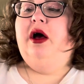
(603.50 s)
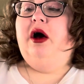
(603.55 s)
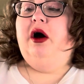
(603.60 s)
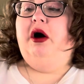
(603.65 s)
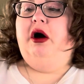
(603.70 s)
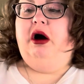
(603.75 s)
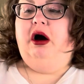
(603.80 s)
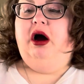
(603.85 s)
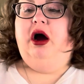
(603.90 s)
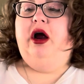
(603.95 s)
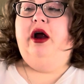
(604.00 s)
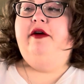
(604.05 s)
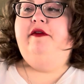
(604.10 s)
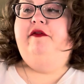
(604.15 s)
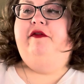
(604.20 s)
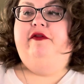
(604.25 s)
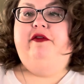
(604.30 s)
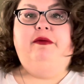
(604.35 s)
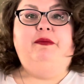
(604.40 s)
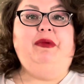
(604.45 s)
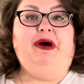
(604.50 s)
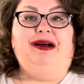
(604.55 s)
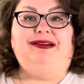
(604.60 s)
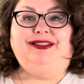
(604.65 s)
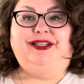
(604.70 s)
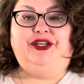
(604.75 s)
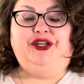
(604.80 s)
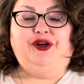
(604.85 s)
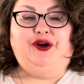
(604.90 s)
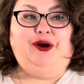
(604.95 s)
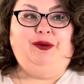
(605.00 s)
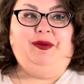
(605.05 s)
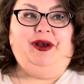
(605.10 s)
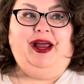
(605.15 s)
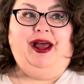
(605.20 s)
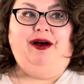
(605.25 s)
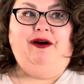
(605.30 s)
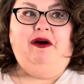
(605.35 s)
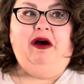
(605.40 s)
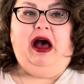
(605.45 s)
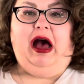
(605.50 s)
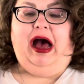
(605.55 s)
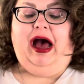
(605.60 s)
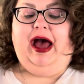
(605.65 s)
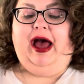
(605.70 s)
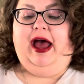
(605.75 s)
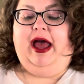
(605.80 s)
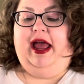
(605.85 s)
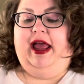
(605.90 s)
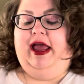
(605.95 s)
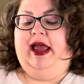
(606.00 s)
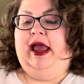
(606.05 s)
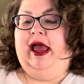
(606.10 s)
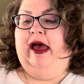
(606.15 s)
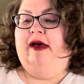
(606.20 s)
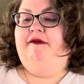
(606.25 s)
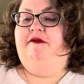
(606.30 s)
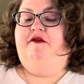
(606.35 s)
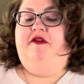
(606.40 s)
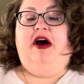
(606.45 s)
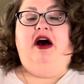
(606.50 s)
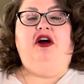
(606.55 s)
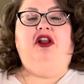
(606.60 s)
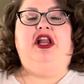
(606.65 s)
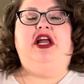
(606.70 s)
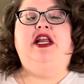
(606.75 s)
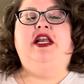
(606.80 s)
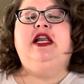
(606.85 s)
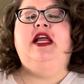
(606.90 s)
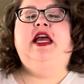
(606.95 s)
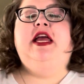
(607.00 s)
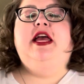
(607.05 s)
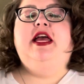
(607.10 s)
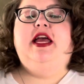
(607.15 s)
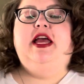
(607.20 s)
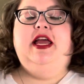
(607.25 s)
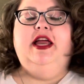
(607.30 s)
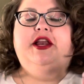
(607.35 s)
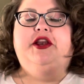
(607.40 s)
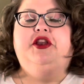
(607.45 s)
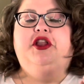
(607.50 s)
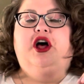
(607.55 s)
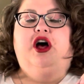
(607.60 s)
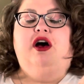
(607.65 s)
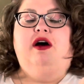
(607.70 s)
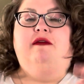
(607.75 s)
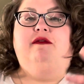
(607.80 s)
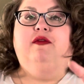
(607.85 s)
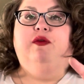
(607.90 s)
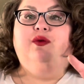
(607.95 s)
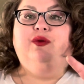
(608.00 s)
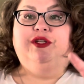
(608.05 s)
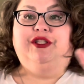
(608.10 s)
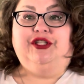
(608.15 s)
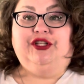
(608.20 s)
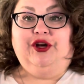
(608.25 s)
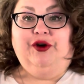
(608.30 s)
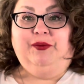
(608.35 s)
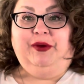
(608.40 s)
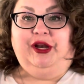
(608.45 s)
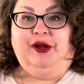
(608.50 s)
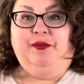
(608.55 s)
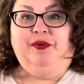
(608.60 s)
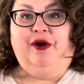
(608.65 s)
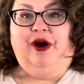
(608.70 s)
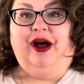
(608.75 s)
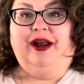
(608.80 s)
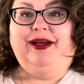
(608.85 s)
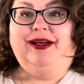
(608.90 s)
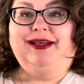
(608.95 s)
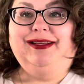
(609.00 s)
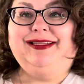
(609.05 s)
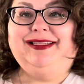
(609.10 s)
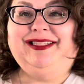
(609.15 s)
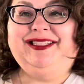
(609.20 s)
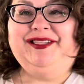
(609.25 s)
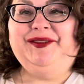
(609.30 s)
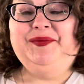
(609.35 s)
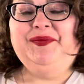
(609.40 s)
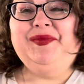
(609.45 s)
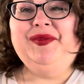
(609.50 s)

are from BoxyCharm now. I have fallen in love with so many products.